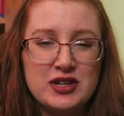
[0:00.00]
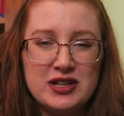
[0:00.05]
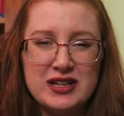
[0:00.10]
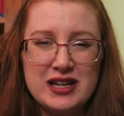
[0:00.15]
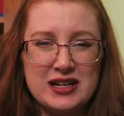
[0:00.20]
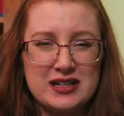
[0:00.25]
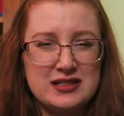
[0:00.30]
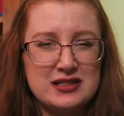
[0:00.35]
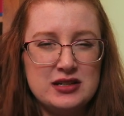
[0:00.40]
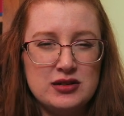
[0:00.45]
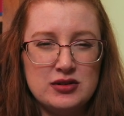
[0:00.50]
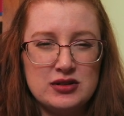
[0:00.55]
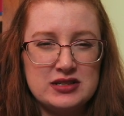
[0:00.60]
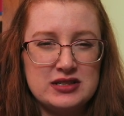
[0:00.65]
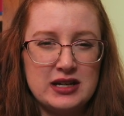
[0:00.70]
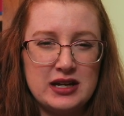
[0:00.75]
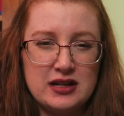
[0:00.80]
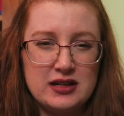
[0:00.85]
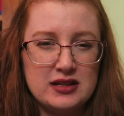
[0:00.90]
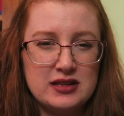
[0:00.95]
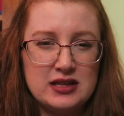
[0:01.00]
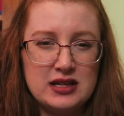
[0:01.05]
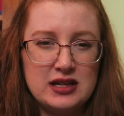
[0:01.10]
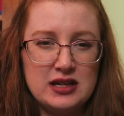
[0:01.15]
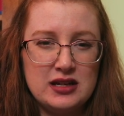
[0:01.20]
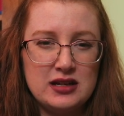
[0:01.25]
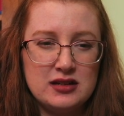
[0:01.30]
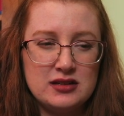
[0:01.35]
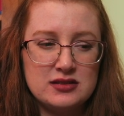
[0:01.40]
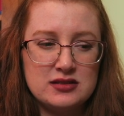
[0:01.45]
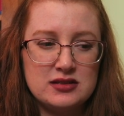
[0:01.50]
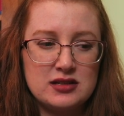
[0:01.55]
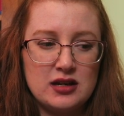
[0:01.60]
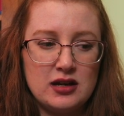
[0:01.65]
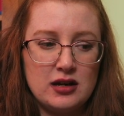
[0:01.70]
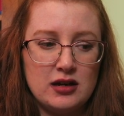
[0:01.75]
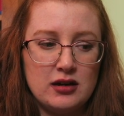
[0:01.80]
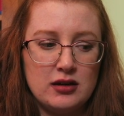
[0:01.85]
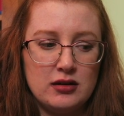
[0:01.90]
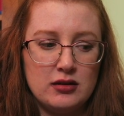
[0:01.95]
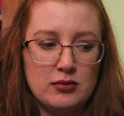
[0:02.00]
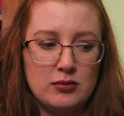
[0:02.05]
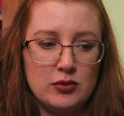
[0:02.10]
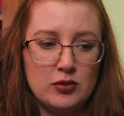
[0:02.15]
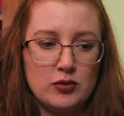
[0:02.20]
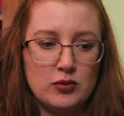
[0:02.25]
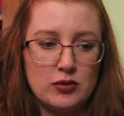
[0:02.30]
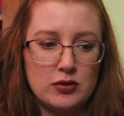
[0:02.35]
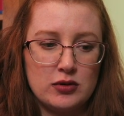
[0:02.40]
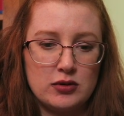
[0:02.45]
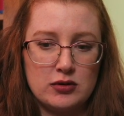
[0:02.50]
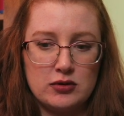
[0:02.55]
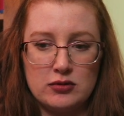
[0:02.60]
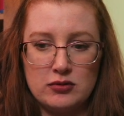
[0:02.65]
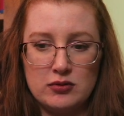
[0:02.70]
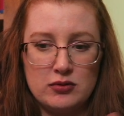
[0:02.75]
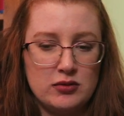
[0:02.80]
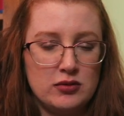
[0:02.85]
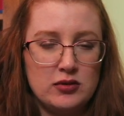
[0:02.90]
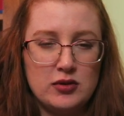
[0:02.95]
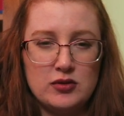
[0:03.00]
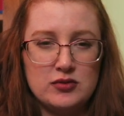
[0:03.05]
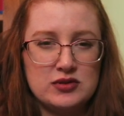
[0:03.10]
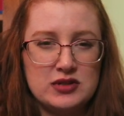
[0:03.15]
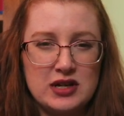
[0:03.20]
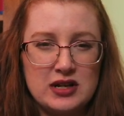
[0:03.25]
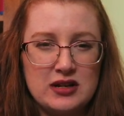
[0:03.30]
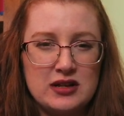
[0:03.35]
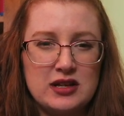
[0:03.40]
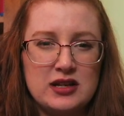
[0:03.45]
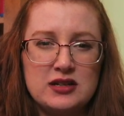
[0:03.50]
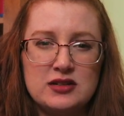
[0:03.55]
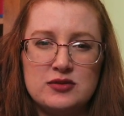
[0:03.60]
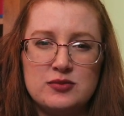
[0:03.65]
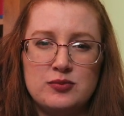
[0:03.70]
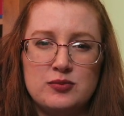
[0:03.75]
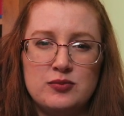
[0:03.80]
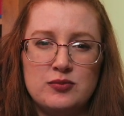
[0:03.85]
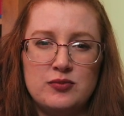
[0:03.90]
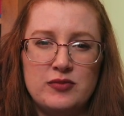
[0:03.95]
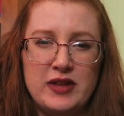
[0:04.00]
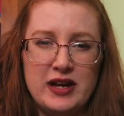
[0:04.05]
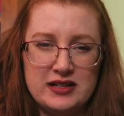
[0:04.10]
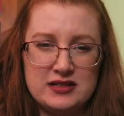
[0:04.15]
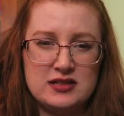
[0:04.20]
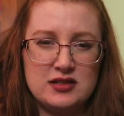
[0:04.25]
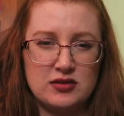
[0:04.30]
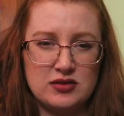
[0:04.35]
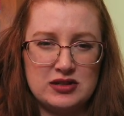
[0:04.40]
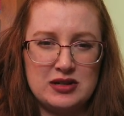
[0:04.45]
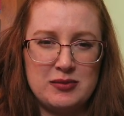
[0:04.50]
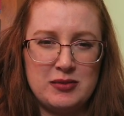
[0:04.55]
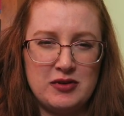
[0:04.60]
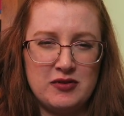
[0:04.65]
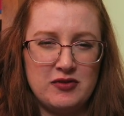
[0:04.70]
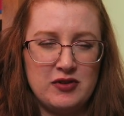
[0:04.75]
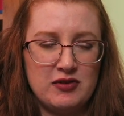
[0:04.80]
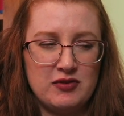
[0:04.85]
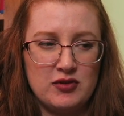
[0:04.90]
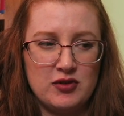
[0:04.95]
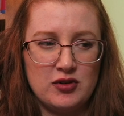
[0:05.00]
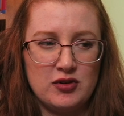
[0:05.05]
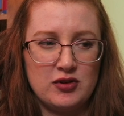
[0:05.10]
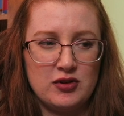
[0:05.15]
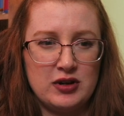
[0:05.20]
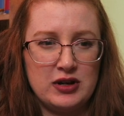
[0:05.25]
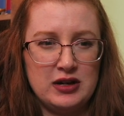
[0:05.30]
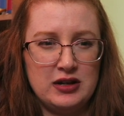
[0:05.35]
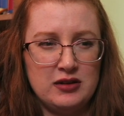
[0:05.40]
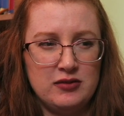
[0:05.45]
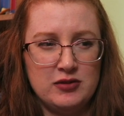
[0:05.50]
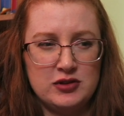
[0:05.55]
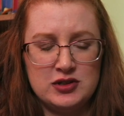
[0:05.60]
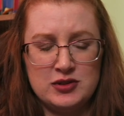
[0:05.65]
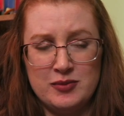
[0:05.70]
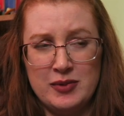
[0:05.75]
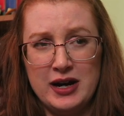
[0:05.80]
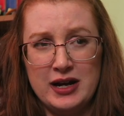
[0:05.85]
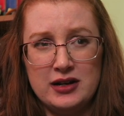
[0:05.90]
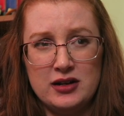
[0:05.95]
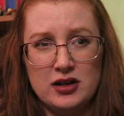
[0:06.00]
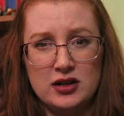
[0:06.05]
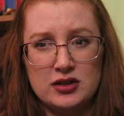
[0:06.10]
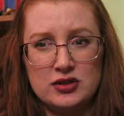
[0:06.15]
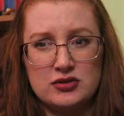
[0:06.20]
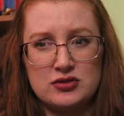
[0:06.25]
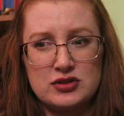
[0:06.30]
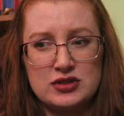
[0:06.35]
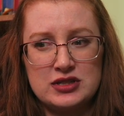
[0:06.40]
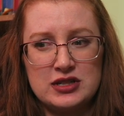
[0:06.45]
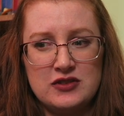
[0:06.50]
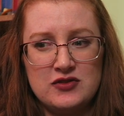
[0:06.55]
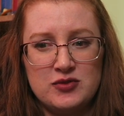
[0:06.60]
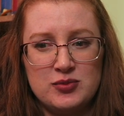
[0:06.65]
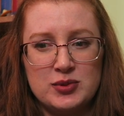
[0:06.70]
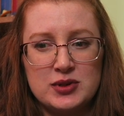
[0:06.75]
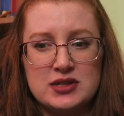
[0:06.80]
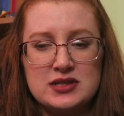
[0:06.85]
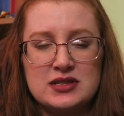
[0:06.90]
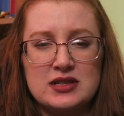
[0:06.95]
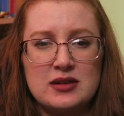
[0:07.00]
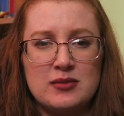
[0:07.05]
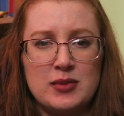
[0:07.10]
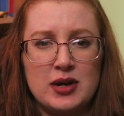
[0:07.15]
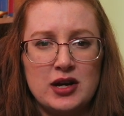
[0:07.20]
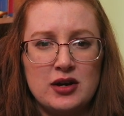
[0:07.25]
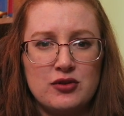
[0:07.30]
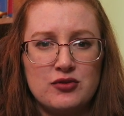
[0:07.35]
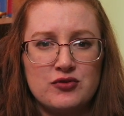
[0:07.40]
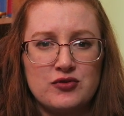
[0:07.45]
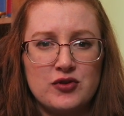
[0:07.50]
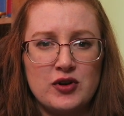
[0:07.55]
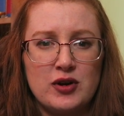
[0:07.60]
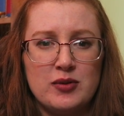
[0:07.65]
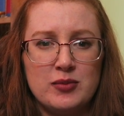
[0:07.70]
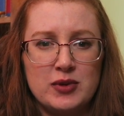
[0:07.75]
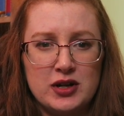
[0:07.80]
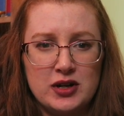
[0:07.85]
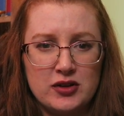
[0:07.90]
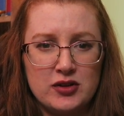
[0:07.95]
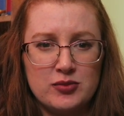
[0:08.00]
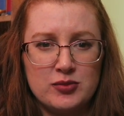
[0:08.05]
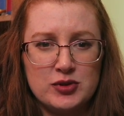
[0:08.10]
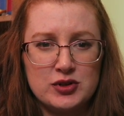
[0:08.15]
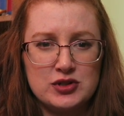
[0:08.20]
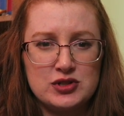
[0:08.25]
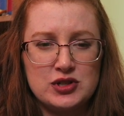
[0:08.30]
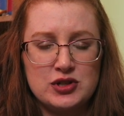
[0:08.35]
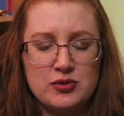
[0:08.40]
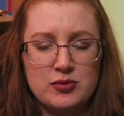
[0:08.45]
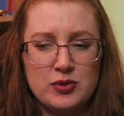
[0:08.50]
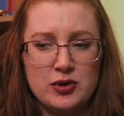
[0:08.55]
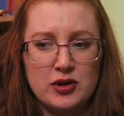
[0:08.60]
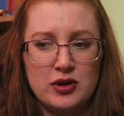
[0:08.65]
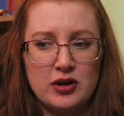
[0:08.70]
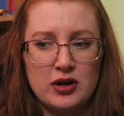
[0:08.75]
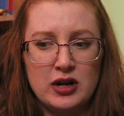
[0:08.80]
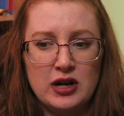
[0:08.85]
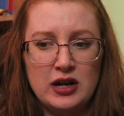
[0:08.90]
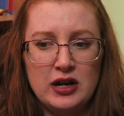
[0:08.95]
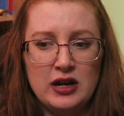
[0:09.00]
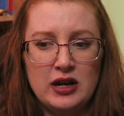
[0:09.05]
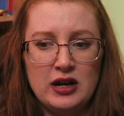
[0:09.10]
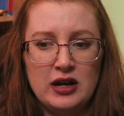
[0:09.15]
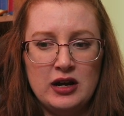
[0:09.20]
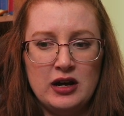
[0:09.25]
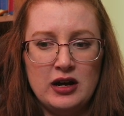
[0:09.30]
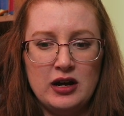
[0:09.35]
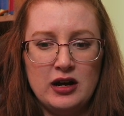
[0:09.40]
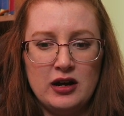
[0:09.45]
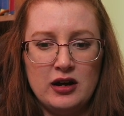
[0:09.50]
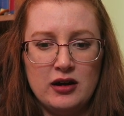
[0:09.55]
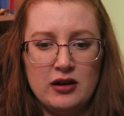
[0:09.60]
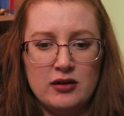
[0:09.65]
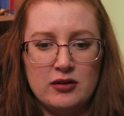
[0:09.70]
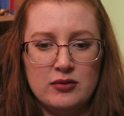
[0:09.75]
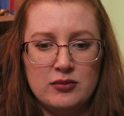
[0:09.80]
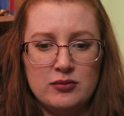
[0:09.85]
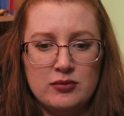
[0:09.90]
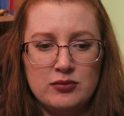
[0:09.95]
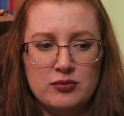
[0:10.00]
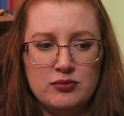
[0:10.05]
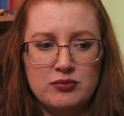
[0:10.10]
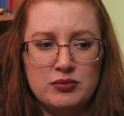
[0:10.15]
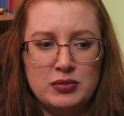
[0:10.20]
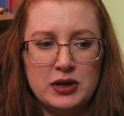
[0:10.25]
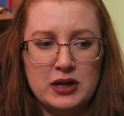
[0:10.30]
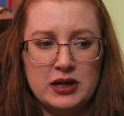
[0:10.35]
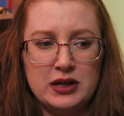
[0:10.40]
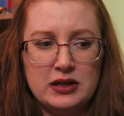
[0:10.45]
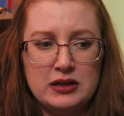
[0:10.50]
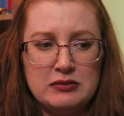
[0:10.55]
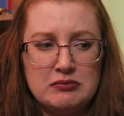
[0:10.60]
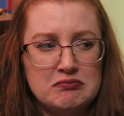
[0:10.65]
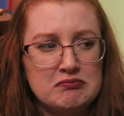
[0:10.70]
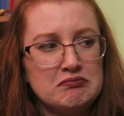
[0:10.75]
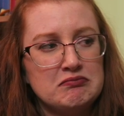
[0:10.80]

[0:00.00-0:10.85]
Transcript: done like Secret Santa things um, or those kind of things that's the only time I've ever, in to my knowledge, received books in the mail from another booktuber. Um, but